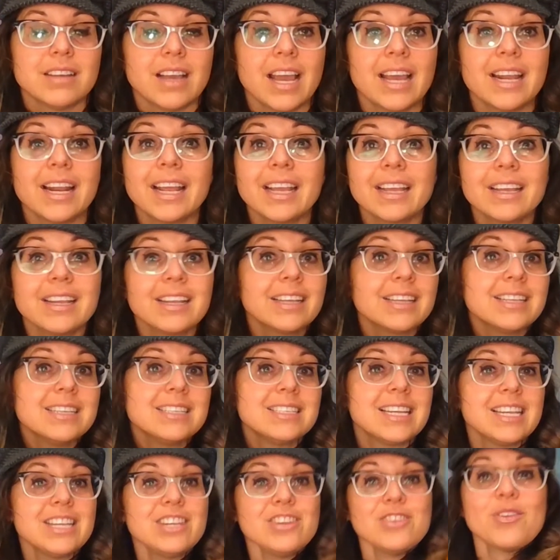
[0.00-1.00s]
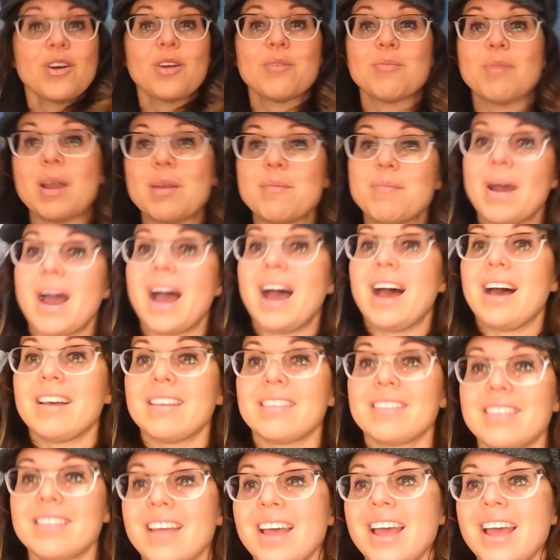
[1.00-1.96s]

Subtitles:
and I can continue on my path.